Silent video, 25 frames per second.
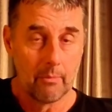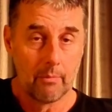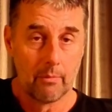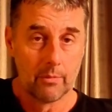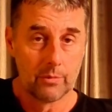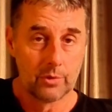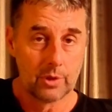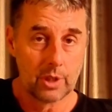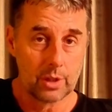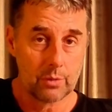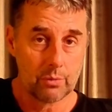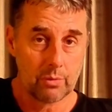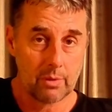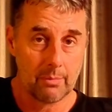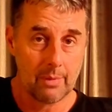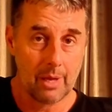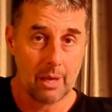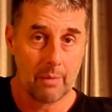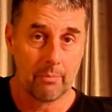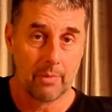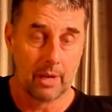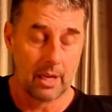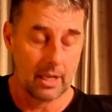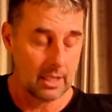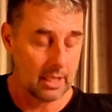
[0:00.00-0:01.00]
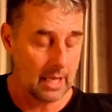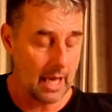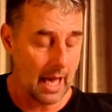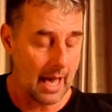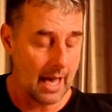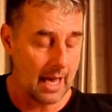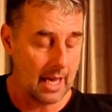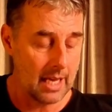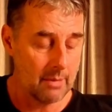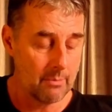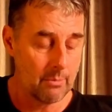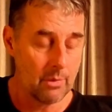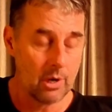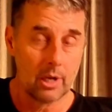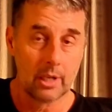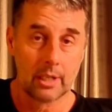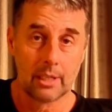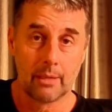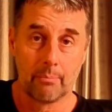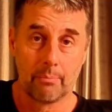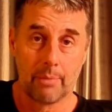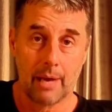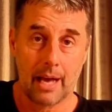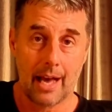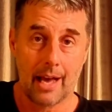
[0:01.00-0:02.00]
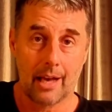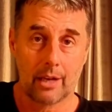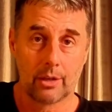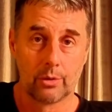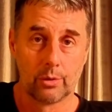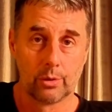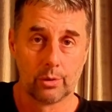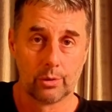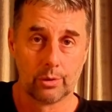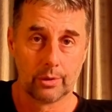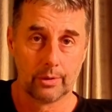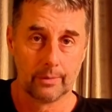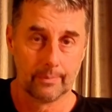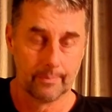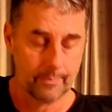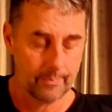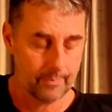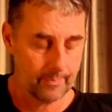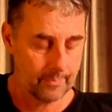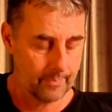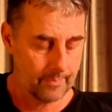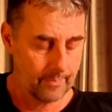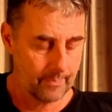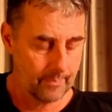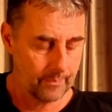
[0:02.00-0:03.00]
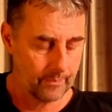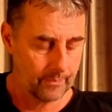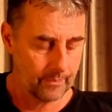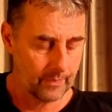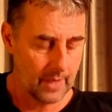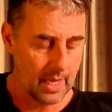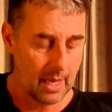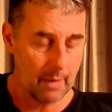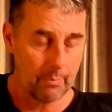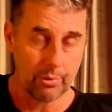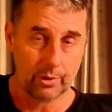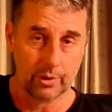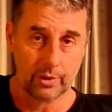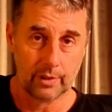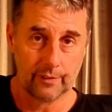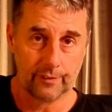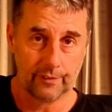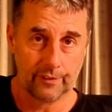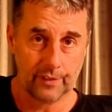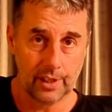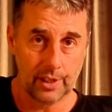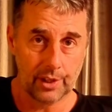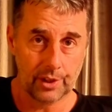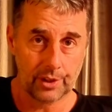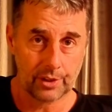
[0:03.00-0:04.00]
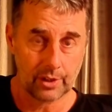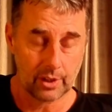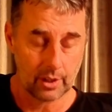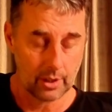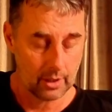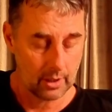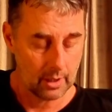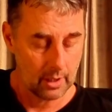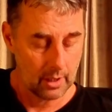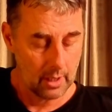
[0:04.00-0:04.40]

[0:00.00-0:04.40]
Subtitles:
just remember your A minor bar chord up on the 5th.